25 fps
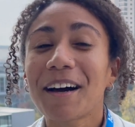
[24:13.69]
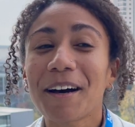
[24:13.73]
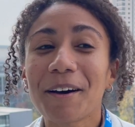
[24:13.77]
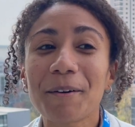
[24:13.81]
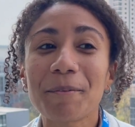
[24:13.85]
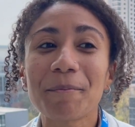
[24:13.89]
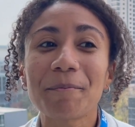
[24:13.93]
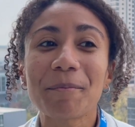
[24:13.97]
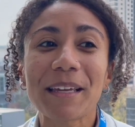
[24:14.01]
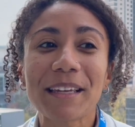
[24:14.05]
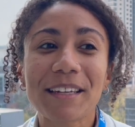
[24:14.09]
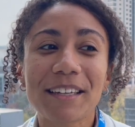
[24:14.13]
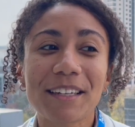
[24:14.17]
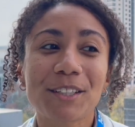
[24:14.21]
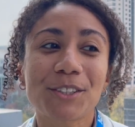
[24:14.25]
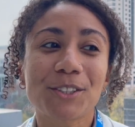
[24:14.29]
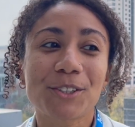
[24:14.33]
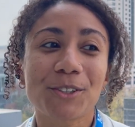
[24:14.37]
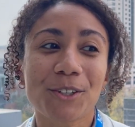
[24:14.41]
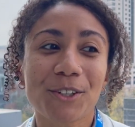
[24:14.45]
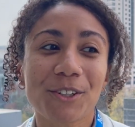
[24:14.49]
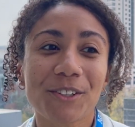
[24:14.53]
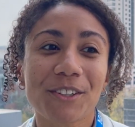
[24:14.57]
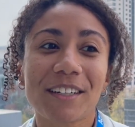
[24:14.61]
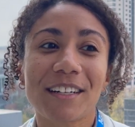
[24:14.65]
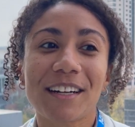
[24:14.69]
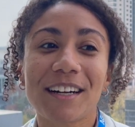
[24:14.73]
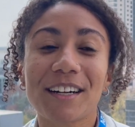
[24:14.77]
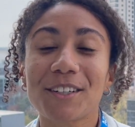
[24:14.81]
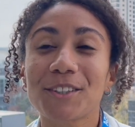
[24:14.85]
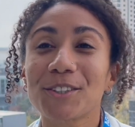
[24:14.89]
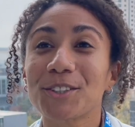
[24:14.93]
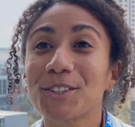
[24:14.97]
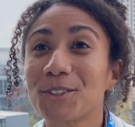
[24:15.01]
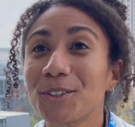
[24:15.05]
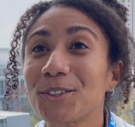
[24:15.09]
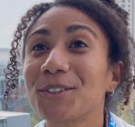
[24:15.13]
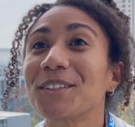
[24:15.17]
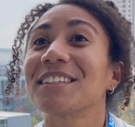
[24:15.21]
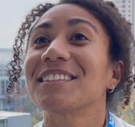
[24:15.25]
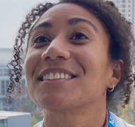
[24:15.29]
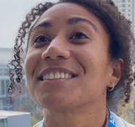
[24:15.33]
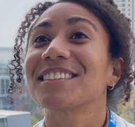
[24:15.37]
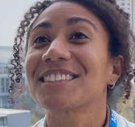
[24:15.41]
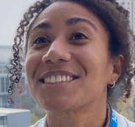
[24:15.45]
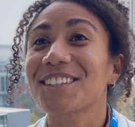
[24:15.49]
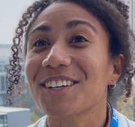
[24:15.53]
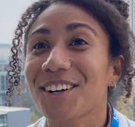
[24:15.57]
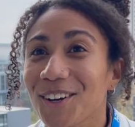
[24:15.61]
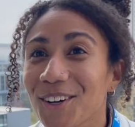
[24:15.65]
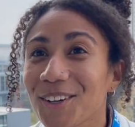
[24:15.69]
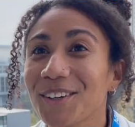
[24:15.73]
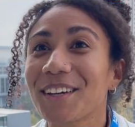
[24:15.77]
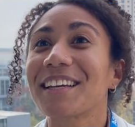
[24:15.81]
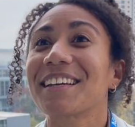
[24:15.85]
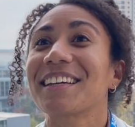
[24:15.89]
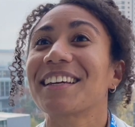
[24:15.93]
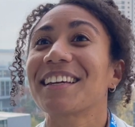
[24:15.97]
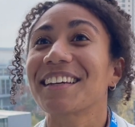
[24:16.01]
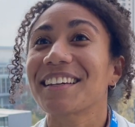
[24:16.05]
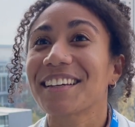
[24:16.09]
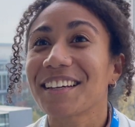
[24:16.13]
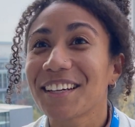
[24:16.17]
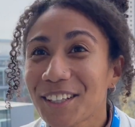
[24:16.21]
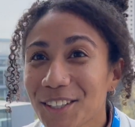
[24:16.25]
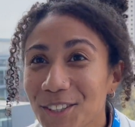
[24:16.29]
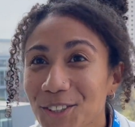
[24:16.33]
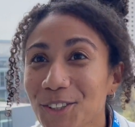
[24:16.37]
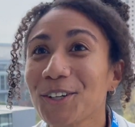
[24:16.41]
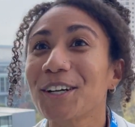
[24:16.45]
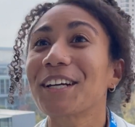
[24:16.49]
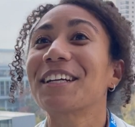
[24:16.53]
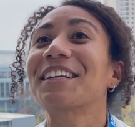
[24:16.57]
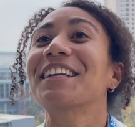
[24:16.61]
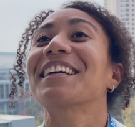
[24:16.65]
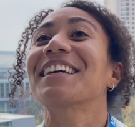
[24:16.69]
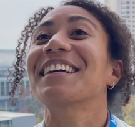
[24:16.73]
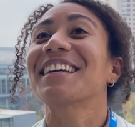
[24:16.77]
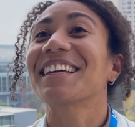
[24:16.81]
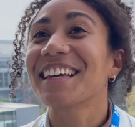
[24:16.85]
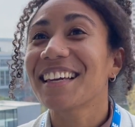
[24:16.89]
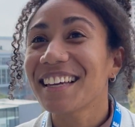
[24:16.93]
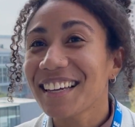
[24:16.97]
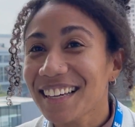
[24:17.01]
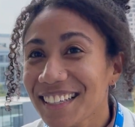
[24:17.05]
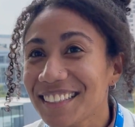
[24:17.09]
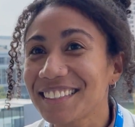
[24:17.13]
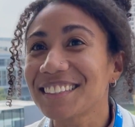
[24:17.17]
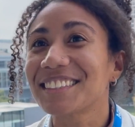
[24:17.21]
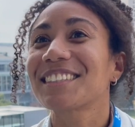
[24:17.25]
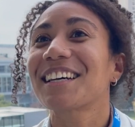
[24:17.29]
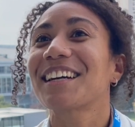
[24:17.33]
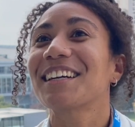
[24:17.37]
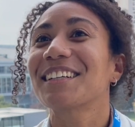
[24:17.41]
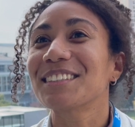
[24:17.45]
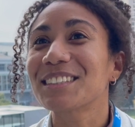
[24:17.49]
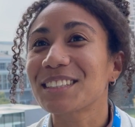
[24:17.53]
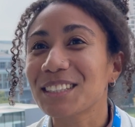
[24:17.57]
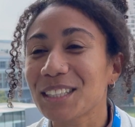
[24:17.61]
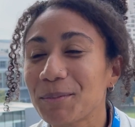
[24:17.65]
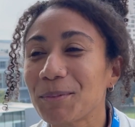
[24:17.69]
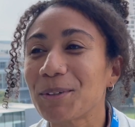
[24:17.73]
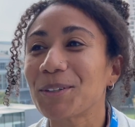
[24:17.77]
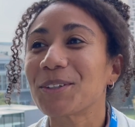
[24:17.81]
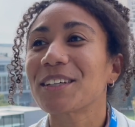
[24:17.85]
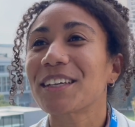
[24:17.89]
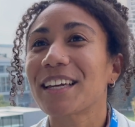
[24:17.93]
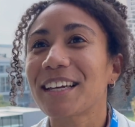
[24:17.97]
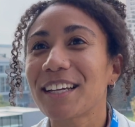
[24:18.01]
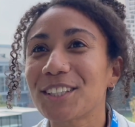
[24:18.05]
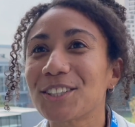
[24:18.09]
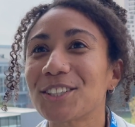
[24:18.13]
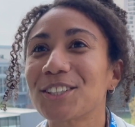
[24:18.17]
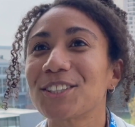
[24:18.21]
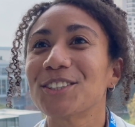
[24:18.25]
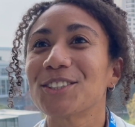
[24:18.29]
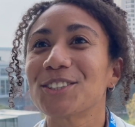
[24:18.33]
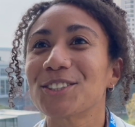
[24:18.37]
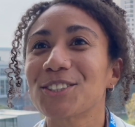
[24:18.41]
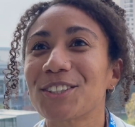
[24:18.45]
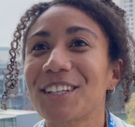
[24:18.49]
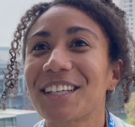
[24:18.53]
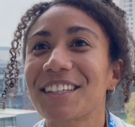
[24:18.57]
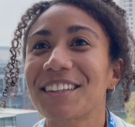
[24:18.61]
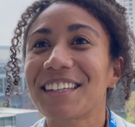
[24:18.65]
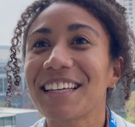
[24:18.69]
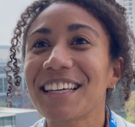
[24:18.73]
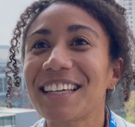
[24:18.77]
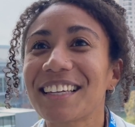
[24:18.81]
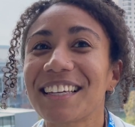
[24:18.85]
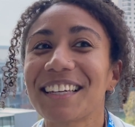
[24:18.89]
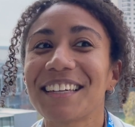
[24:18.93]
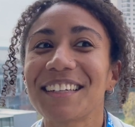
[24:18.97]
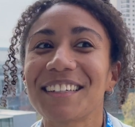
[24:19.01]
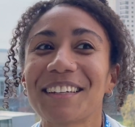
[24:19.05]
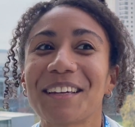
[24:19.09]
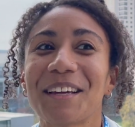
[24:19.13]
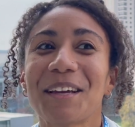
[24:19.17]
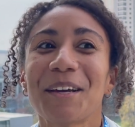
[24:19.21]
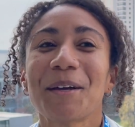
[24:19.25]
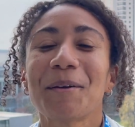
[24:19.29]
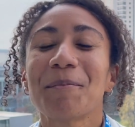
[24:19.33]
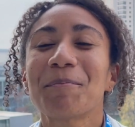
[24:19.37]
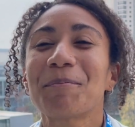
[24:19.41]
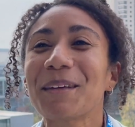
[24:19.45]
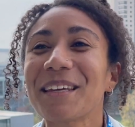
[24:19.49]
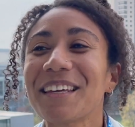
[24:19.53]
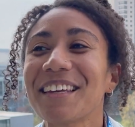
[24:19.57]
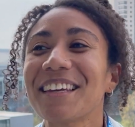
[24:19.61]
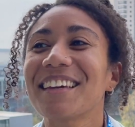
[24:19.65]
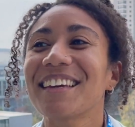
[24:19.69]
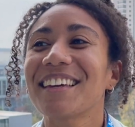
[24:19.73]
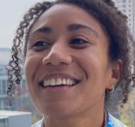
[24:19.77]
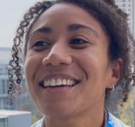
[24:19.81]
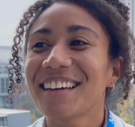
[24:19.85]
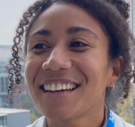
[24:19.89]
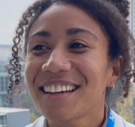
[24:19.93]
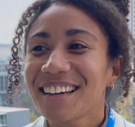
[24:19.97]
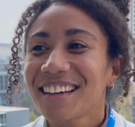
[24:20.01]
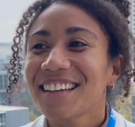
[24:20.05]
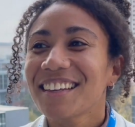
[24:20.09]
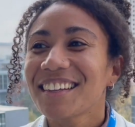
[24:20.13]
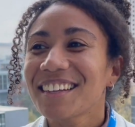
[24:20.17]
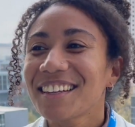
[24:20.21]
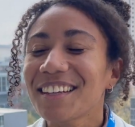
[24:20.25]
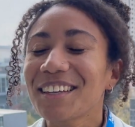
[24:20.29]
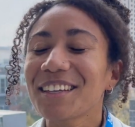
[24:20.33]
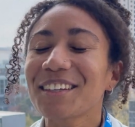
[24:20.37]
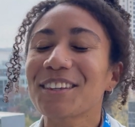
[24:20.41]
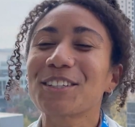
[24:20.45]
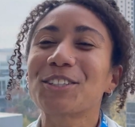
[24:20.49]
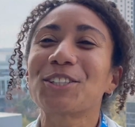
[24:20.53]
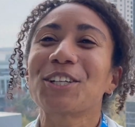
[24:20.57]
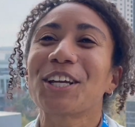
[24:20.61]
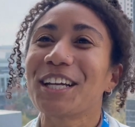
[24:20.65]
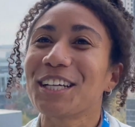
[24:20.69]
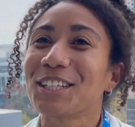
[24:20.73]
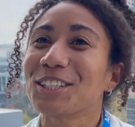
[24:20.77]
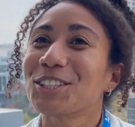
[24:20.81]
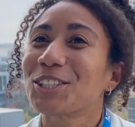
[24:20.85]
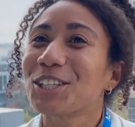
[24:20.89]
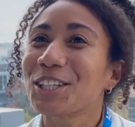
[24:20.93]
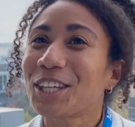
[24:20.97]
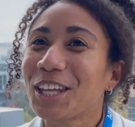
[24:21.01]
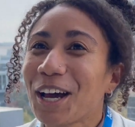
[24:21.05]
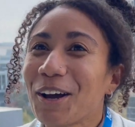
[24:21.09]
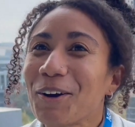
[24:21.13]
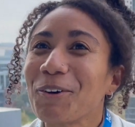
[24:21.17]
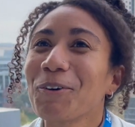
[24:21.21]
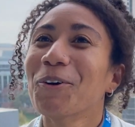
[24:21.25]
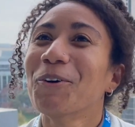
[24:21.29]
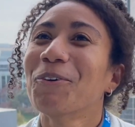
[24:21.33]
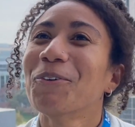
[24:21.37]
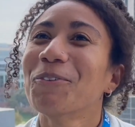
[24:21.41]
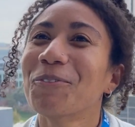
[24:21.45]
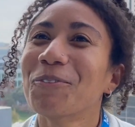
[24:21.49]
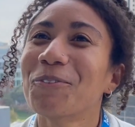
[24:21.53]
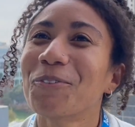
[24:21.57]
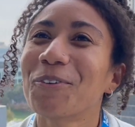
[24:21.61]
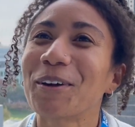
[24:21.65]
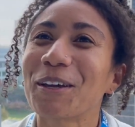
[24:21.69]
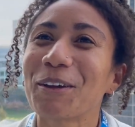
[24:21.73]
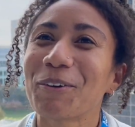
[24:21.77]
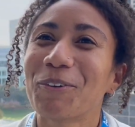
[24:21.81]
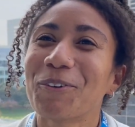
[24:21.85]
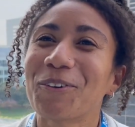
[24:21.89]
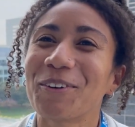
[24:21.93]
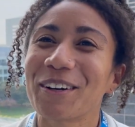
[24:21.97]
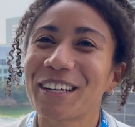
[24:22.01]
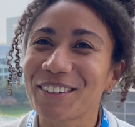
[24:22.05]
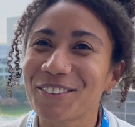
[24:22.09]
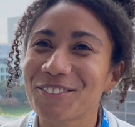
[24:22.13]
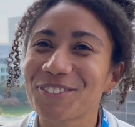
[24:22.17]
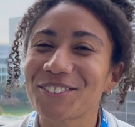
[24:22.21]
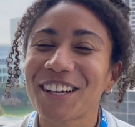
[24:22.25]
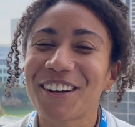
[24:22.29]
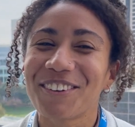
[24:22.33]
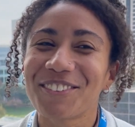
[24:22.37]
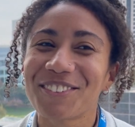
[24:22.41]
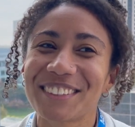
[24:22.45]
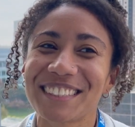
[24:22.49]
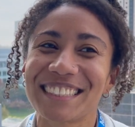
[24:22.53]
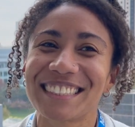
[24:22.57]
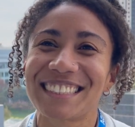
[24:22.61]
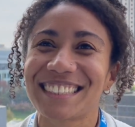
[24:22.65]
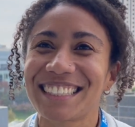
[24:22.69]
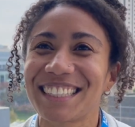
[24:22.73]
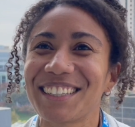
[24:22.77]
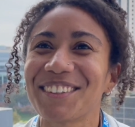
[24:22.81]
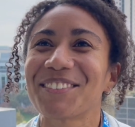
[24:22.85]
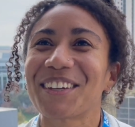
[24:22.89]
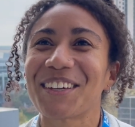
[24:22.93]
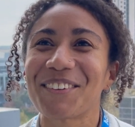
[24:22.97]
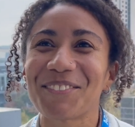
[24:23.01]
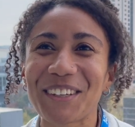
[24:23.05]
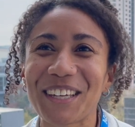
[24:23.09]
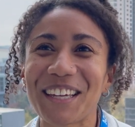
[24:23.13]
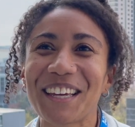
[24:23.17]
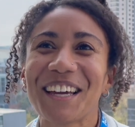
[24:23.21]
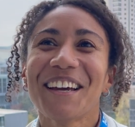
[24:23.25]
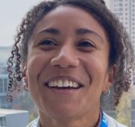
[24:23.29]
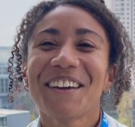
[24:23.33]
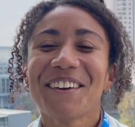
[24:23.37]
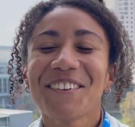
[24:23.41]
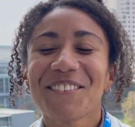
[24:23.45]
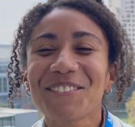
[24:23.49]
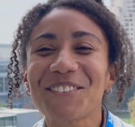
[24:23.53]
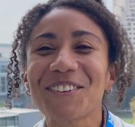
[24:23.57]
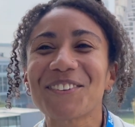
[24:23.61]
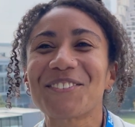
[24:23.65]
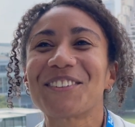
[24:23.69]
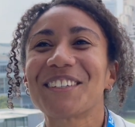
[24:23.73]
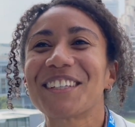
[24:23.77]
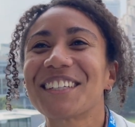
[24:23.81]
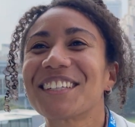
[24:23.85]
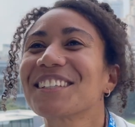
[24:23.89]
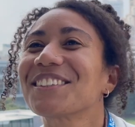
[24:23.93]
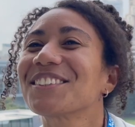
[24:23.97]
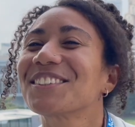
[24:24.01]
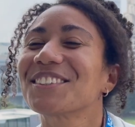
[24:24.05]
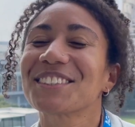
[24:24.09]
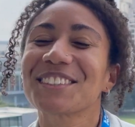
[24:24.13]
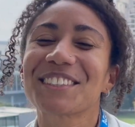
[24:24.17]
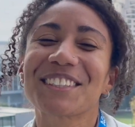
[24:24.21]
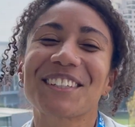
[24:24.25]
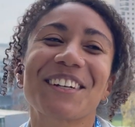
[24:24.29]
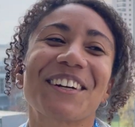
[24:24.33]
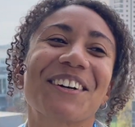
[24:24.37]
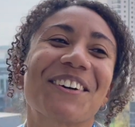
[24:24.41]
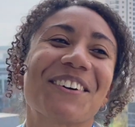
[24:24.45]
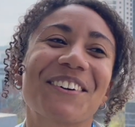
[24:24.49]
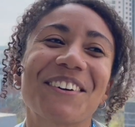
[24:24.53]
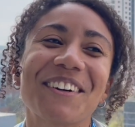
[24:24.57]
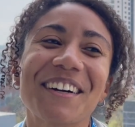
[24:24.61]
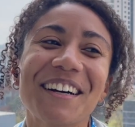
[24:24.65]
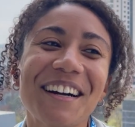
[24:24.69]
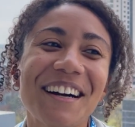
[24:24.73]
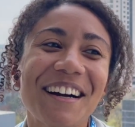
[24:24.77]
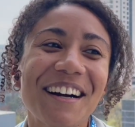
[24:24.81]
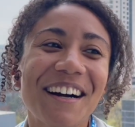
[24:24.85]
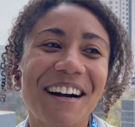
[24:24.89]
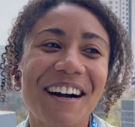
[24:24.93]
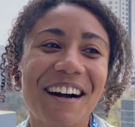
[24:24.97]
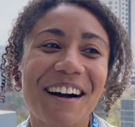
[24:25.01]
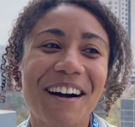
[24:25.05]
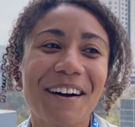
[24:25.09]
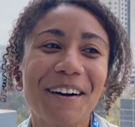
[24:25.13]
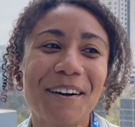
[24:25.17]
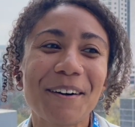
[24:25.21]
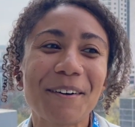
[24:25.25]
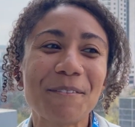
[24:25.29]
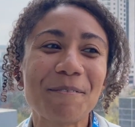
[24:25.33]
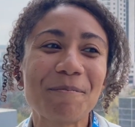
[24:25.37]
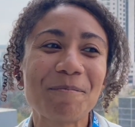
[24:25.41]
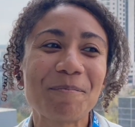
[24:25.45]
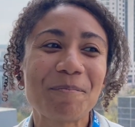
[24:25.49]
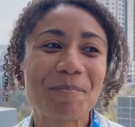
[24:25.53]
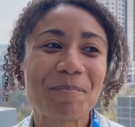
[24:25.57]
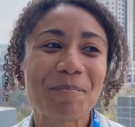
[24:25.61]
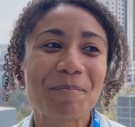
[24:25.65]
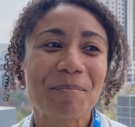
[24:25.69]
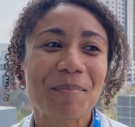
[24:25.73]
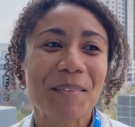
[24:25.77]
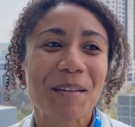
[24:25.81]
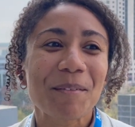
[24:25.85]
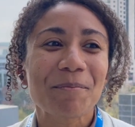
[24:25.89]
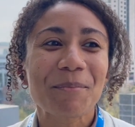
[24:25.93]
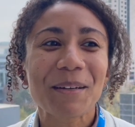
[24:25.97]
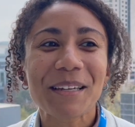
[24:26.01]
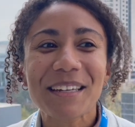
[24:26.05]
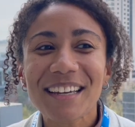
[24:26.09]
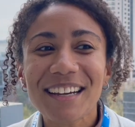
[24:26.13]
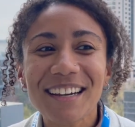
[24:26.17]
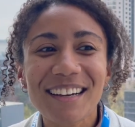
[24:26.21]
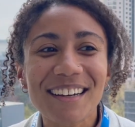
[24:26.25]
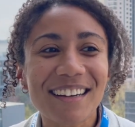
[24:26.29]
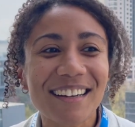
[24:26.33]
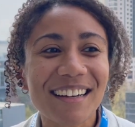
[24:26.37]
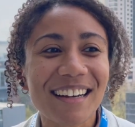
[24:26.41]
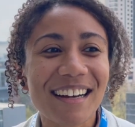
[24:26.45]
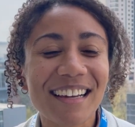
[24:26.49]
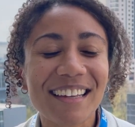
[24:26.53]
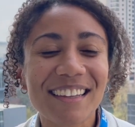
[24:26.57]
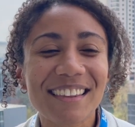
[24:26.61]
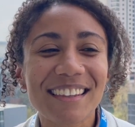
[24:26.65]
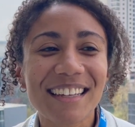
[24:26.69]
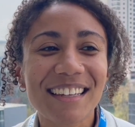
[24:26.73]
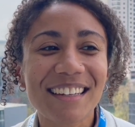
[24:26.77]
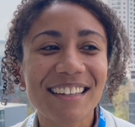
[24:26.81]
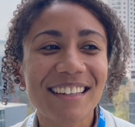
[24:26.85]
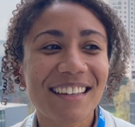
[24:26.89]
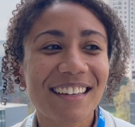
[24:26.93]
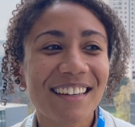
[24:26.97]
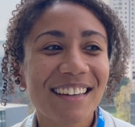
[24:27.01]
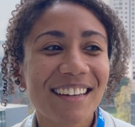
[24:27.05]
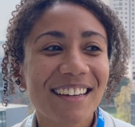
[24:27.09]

making sure that our students are getting training in science communication, so that they can be the change that we would have loved to see maybe 50 years ago. But yeah, I think